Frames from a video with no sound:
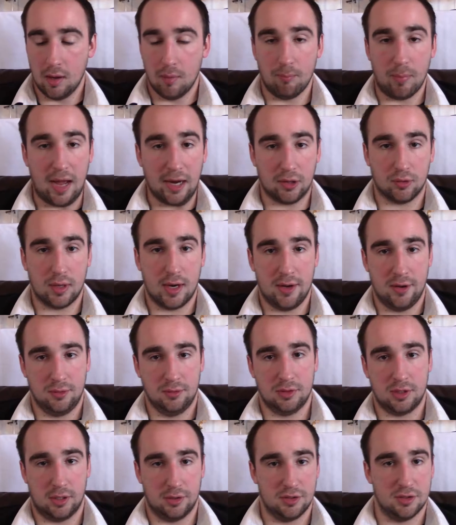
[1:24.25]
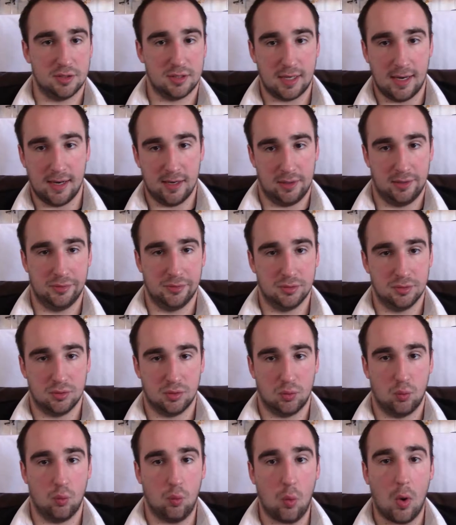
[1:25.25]
background to understand
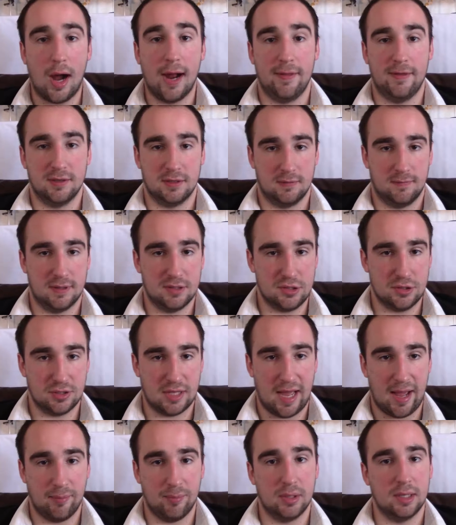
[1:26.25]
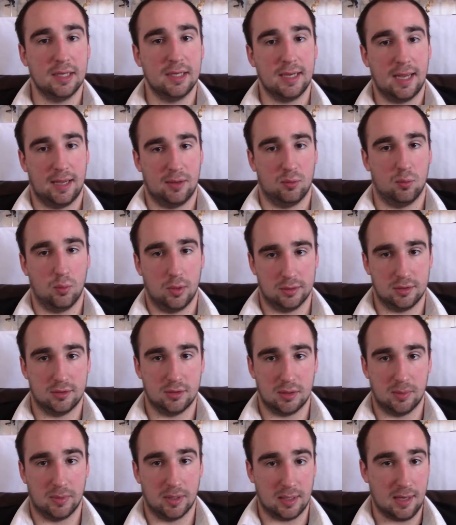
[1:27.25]
why this adventure is happening and what
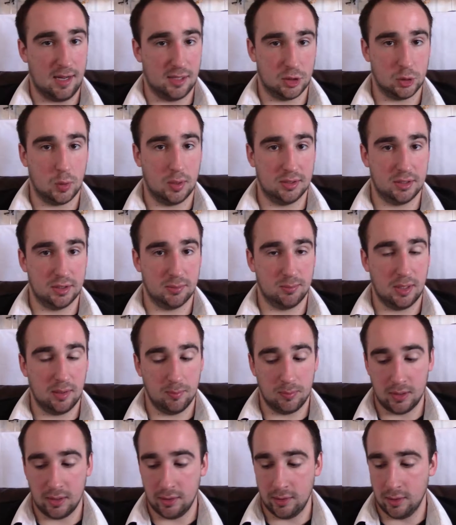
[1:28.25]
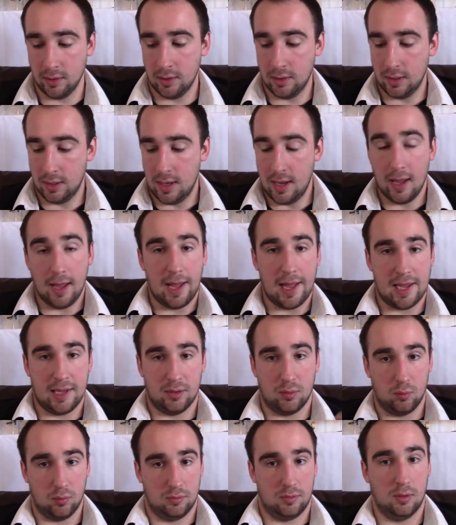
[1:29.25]
some of the consequences might be,
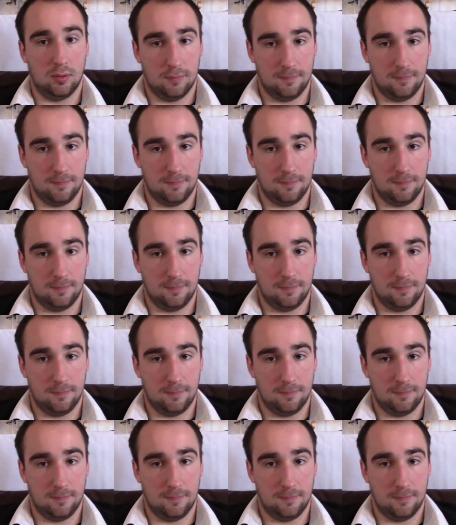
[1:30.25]
and